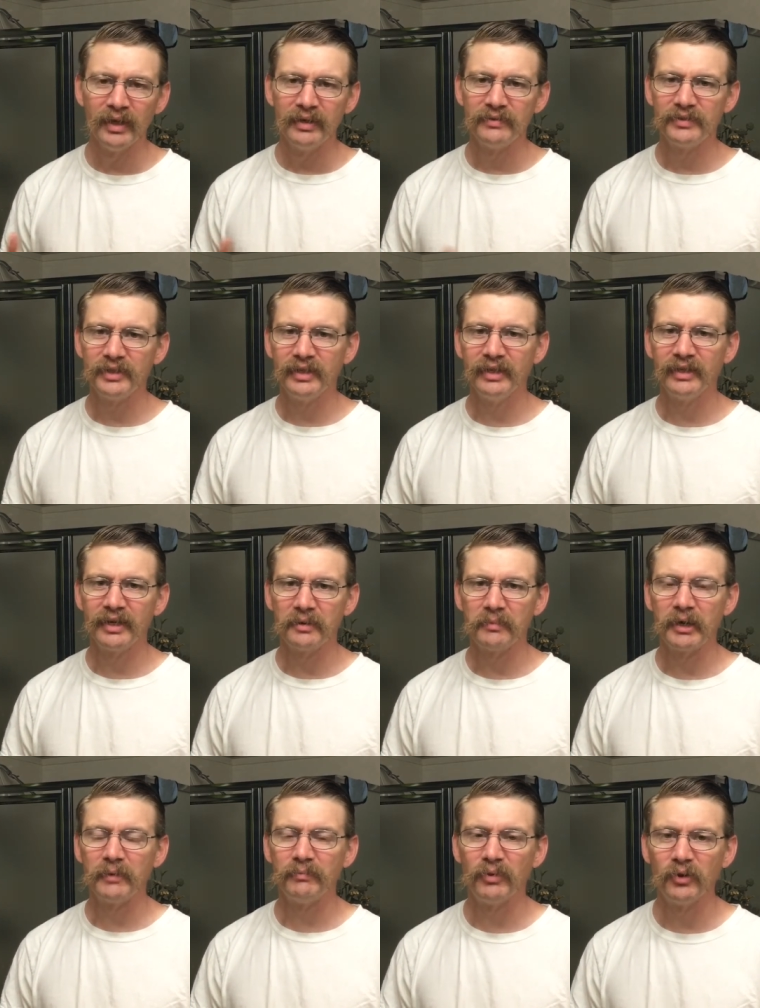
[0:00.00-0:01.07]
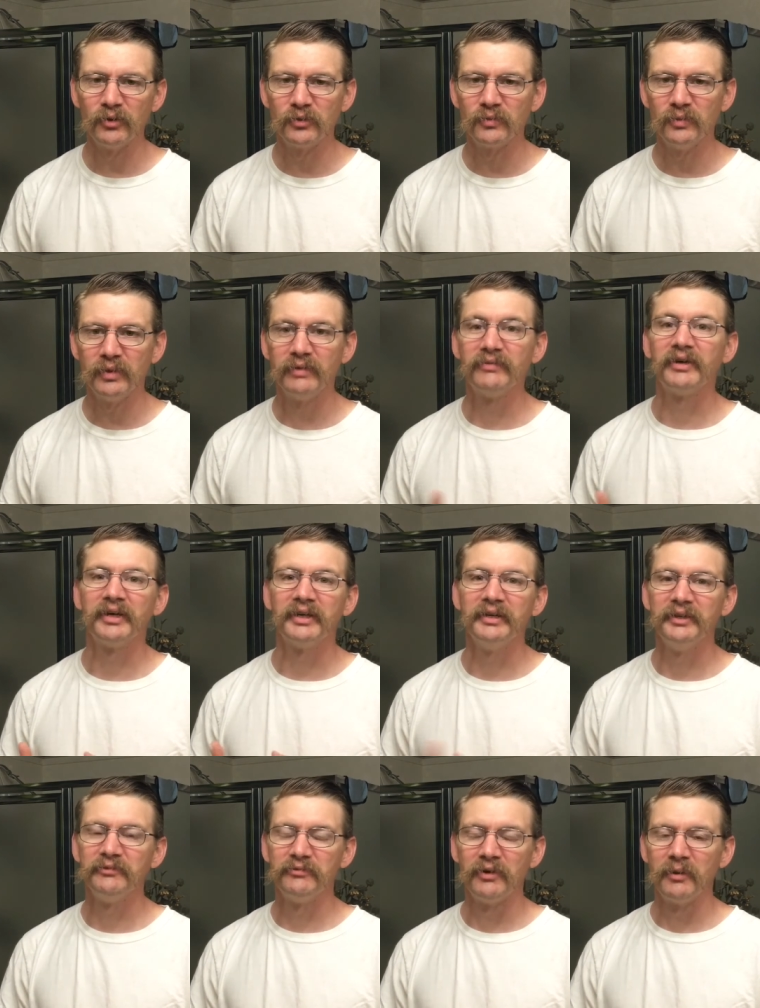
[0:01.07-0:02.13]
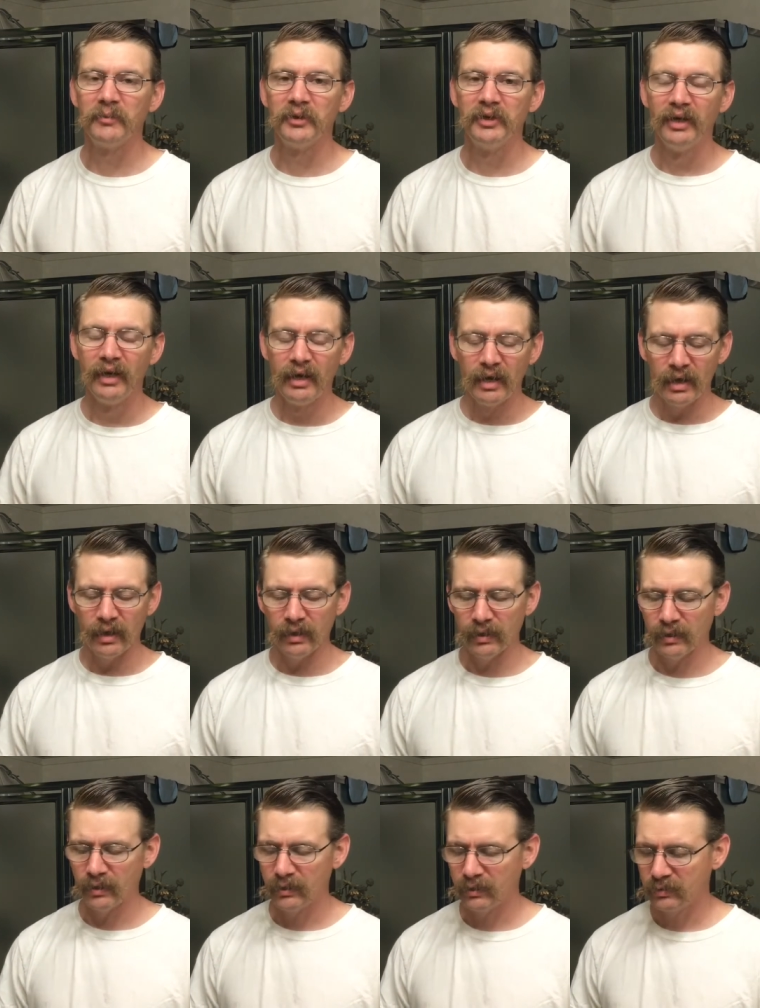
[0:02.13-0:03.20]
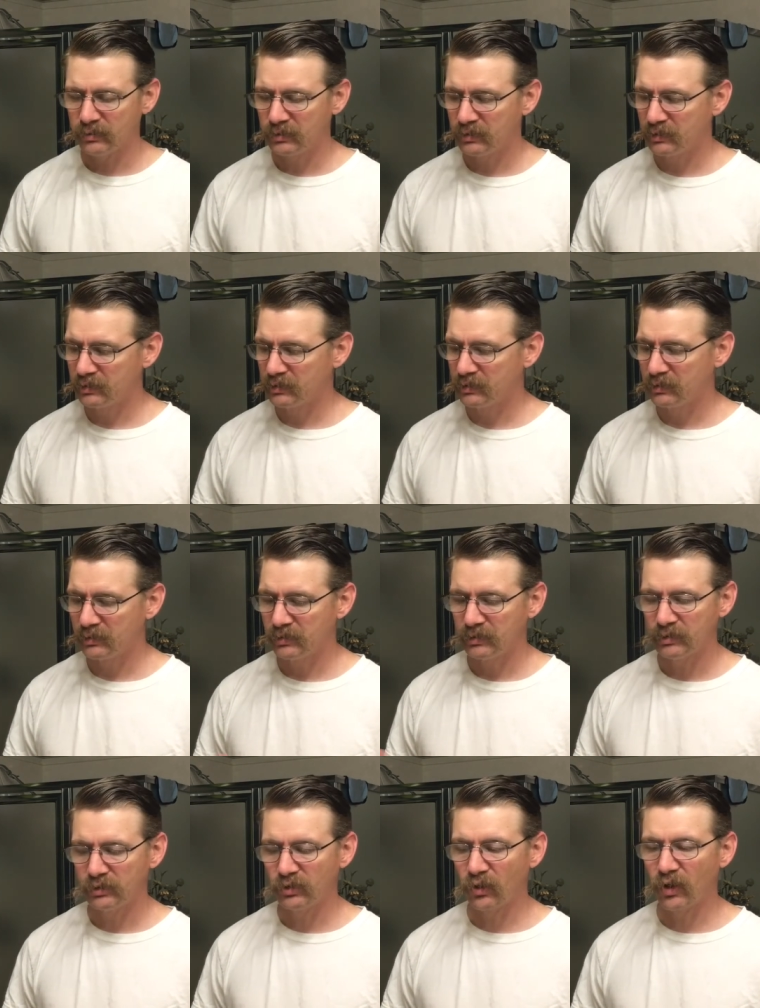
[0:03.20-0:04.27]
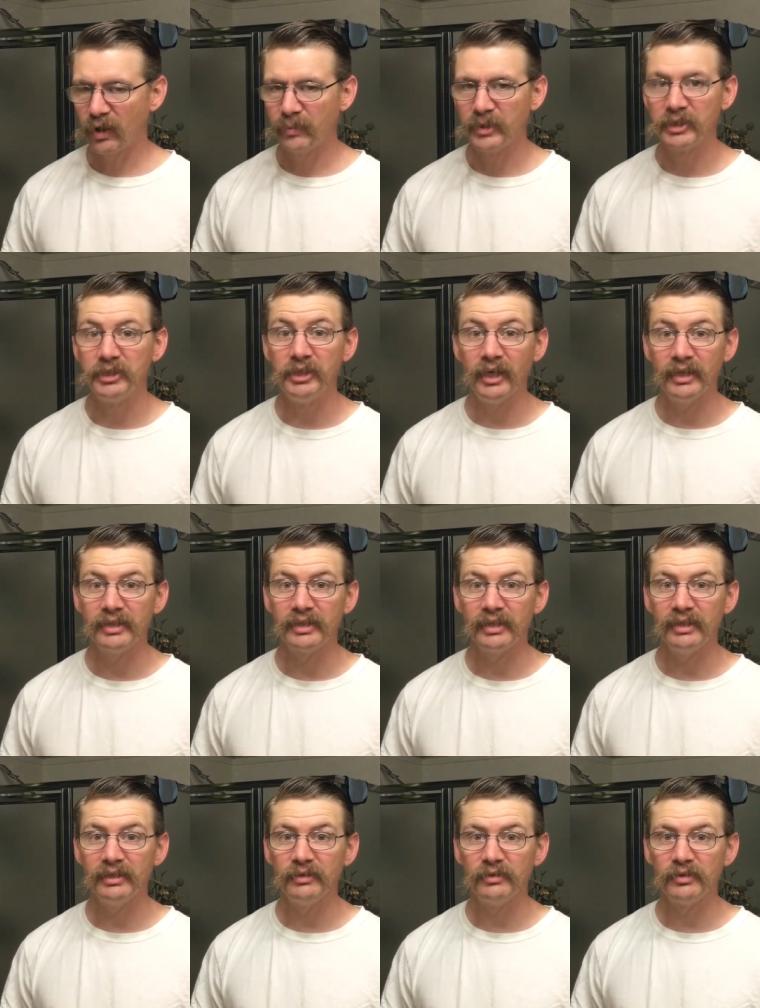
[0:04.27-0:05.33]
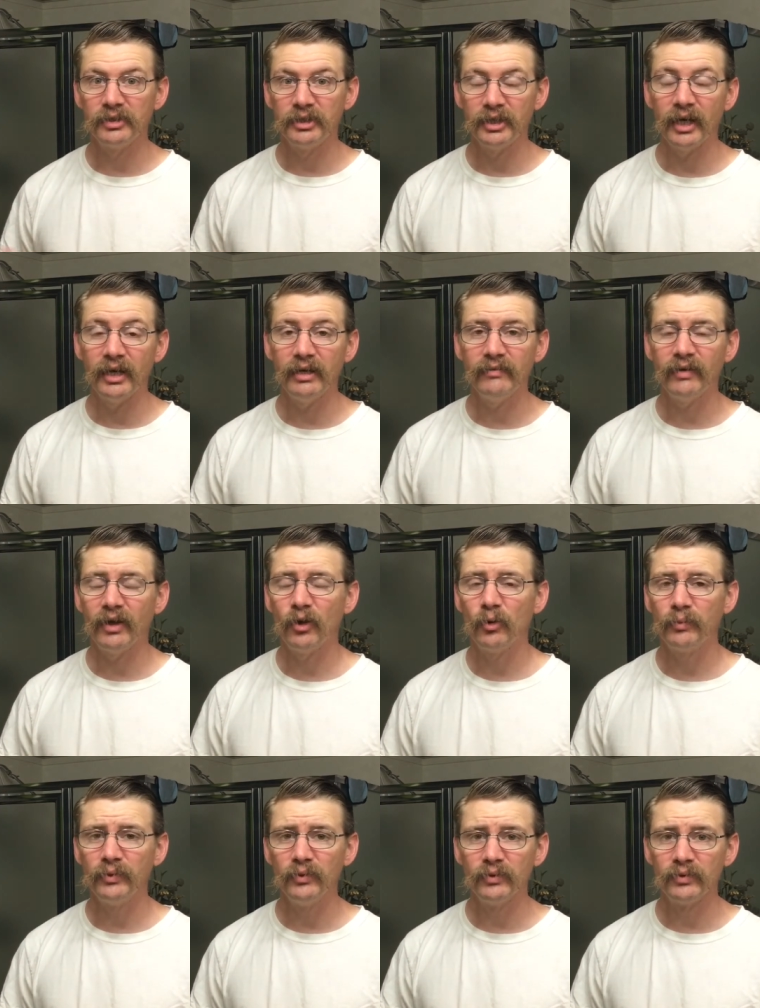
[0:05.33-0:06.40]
if she did, I might post one if I can get it from her. Sorry I missed JC's shave. I hope you